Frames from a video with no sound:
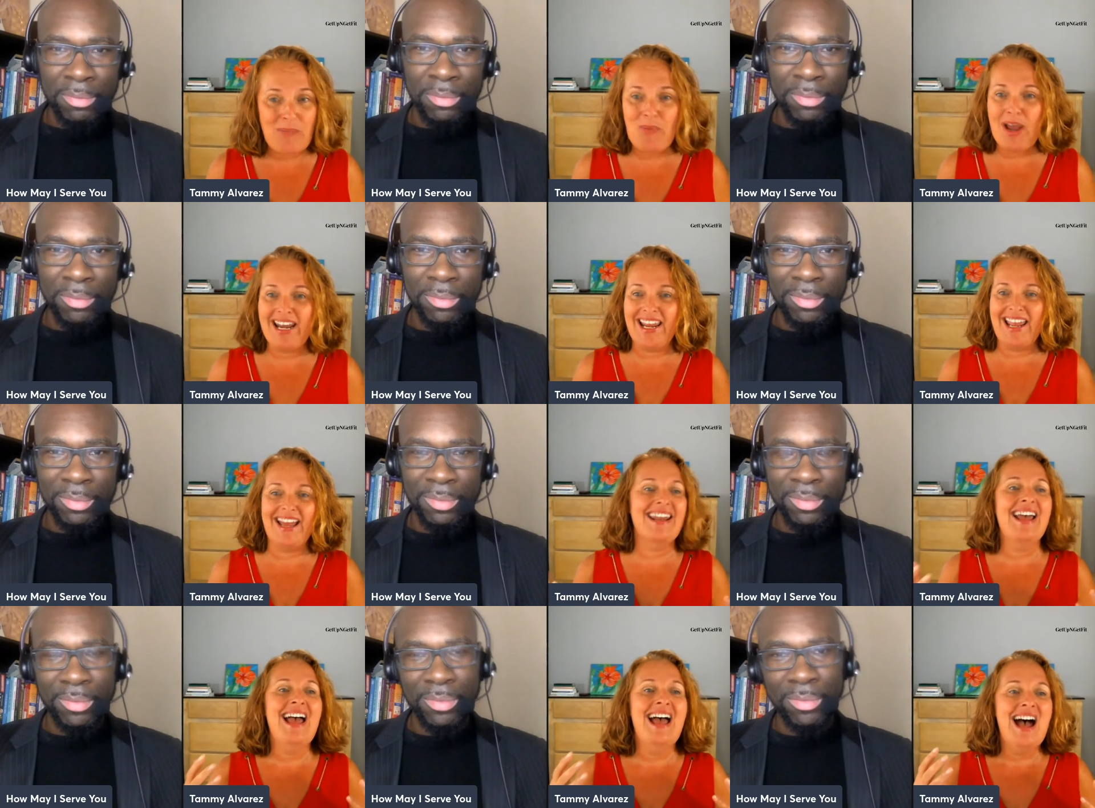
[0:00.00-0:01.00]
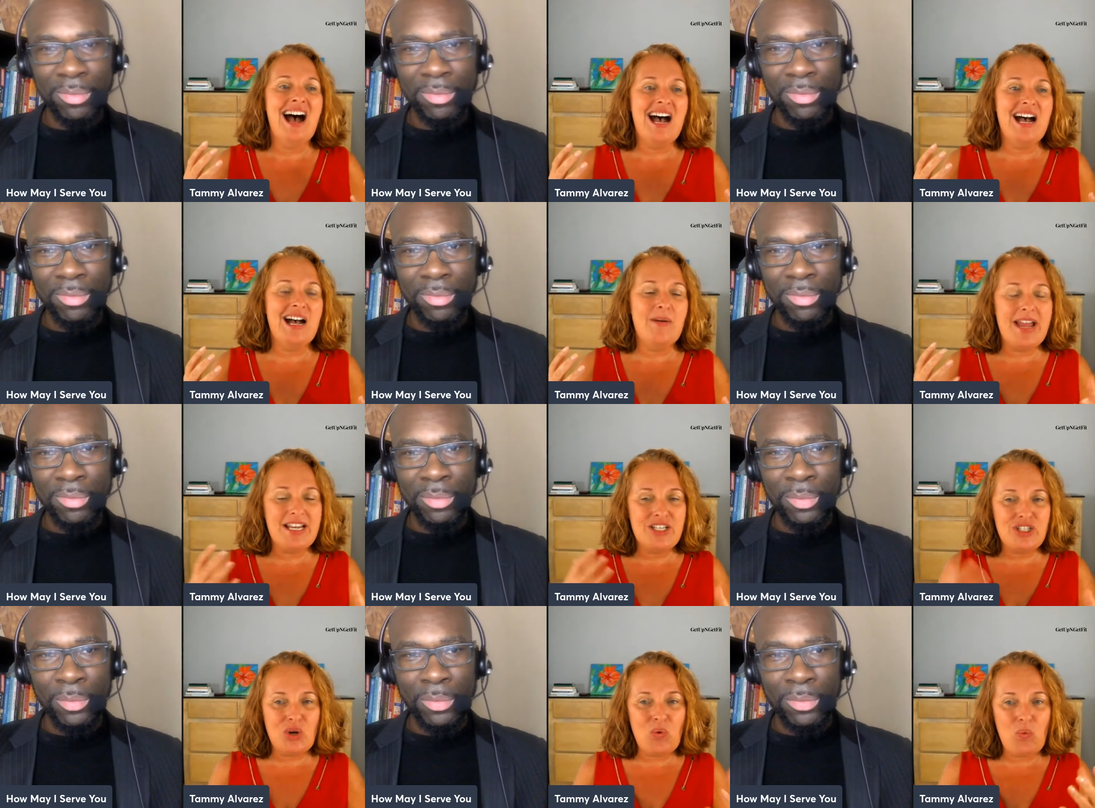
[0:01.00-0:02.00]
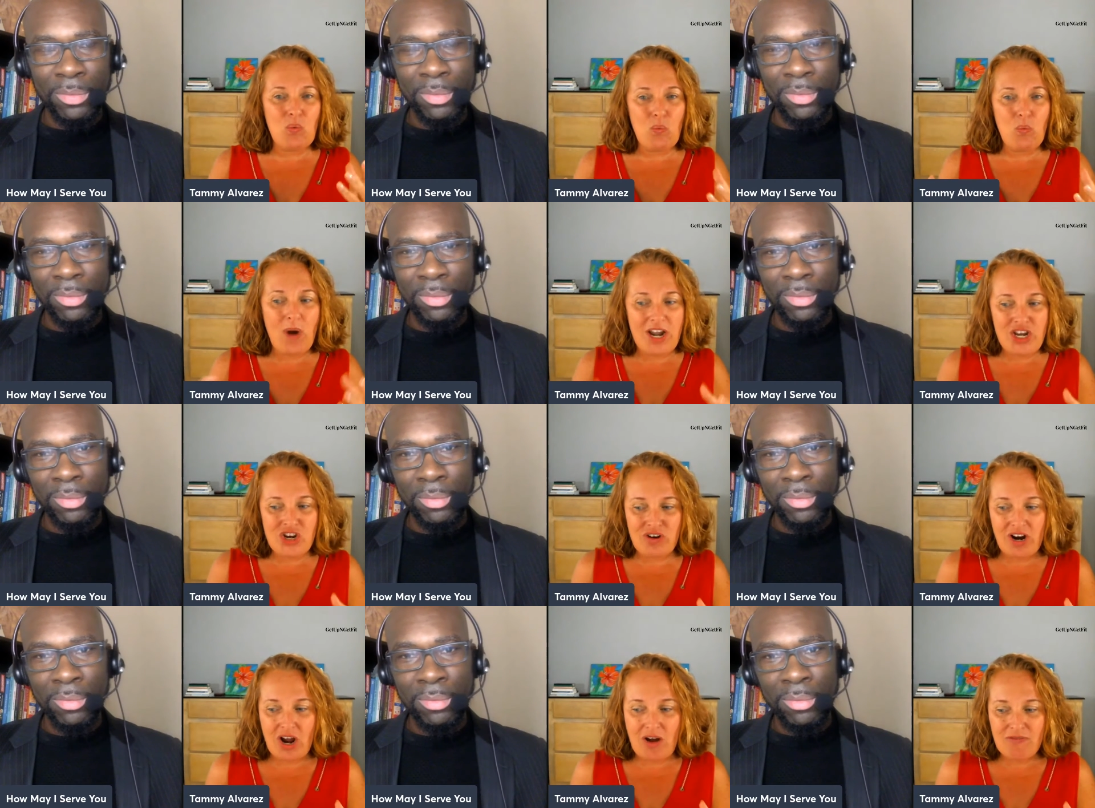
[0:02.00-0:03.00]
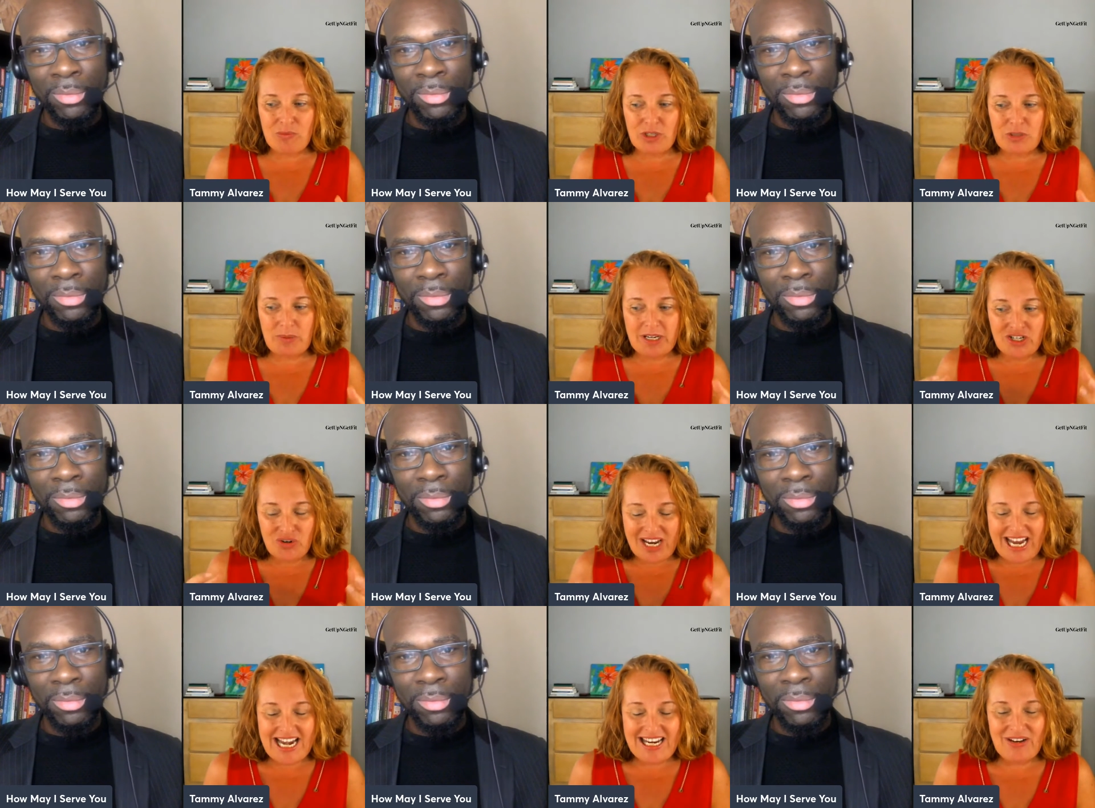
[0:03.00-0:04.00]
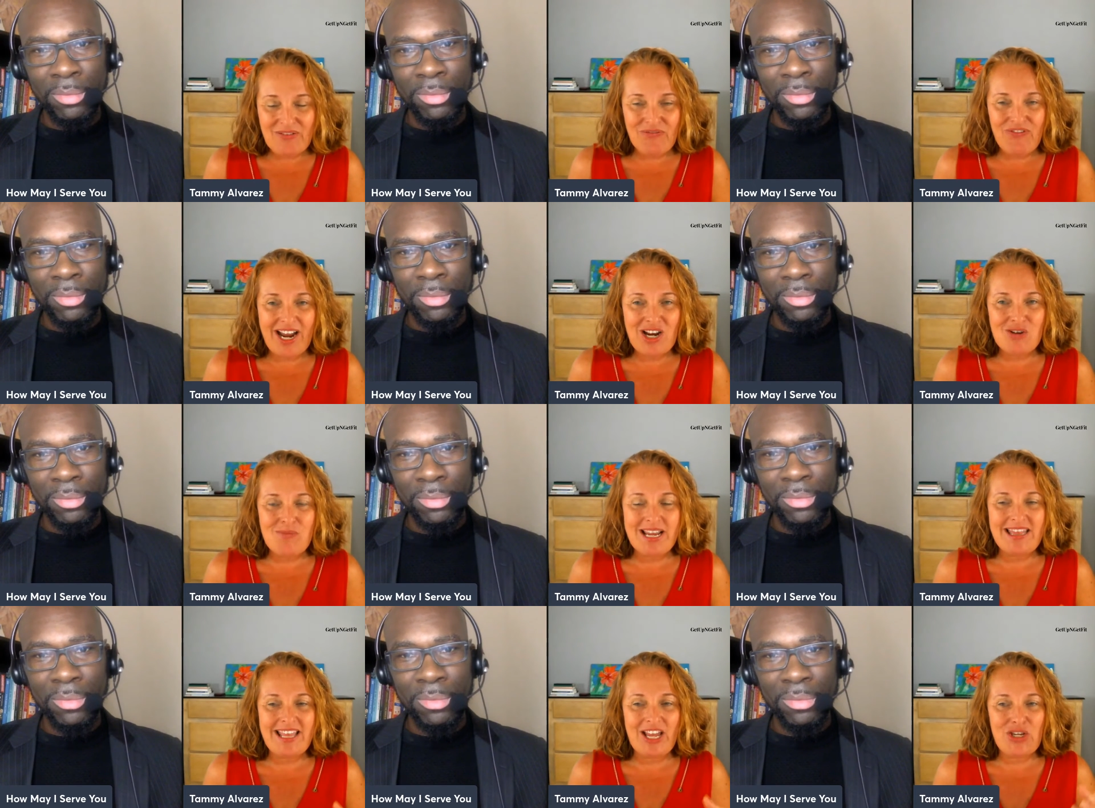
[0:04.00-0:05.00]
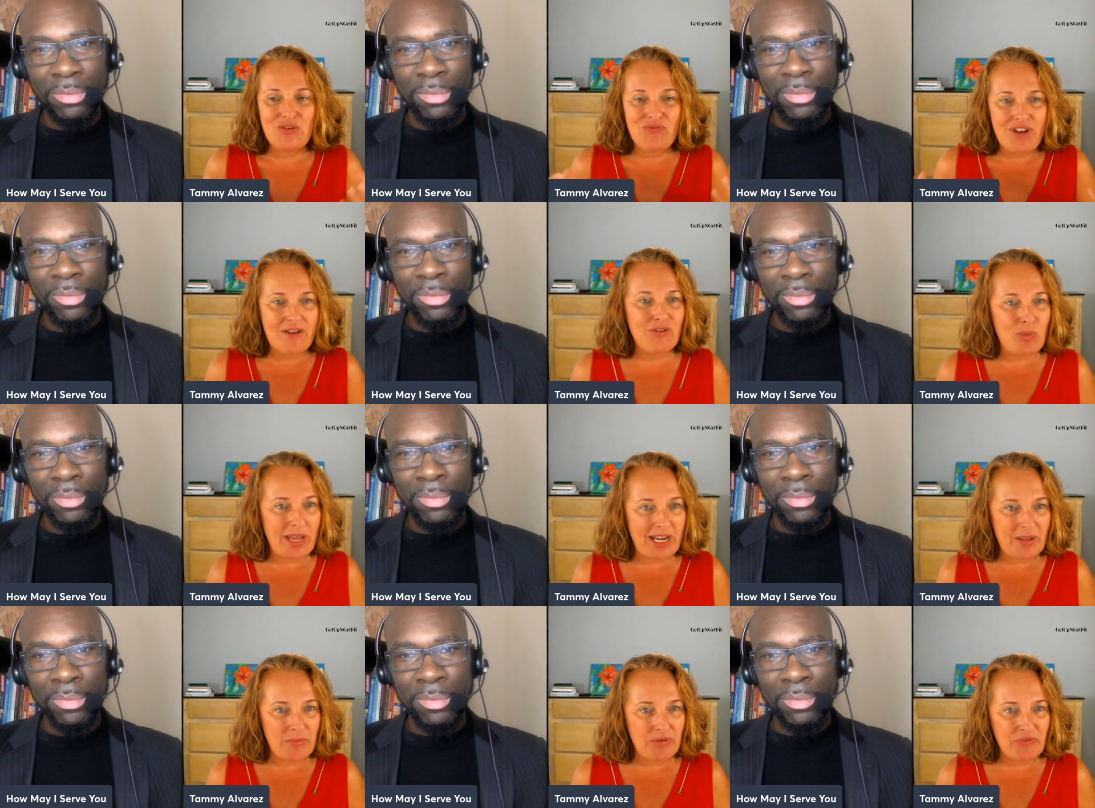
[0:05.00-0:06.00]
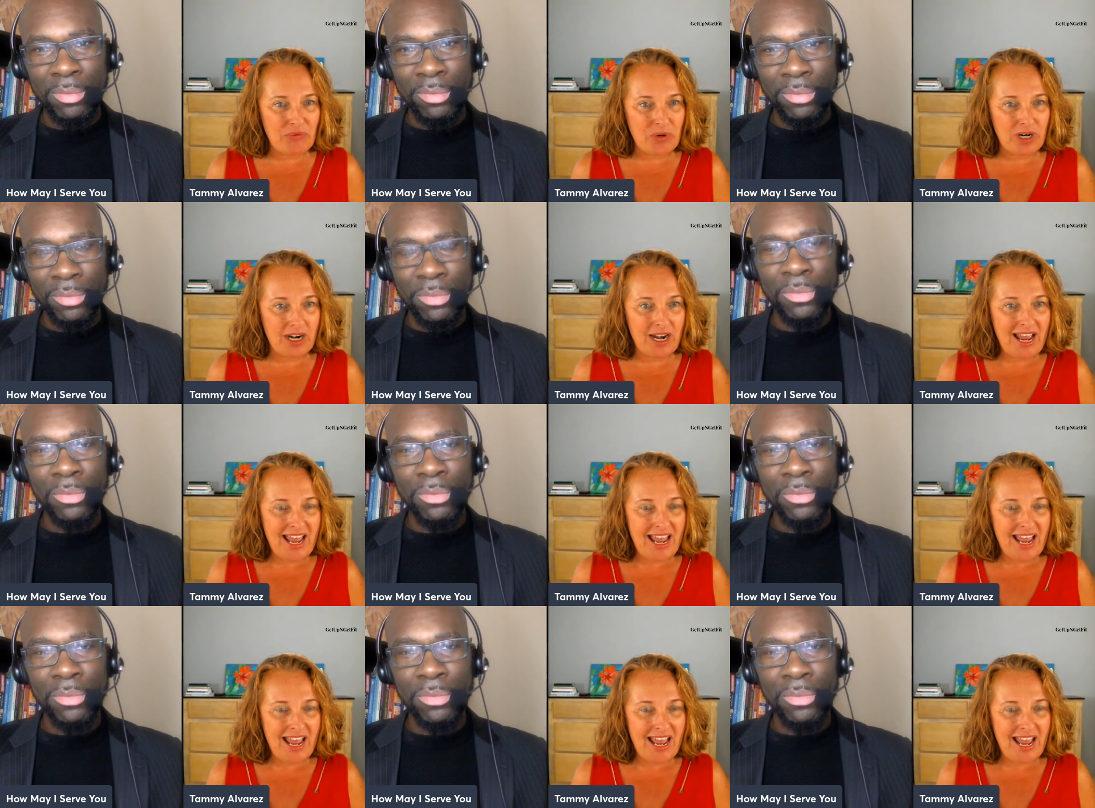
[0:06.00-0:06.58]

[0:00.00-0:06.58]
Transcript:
Speaker 1: that button again. Um, and so when you're uncomfortable, it's because you're in an environment that you've never been in before.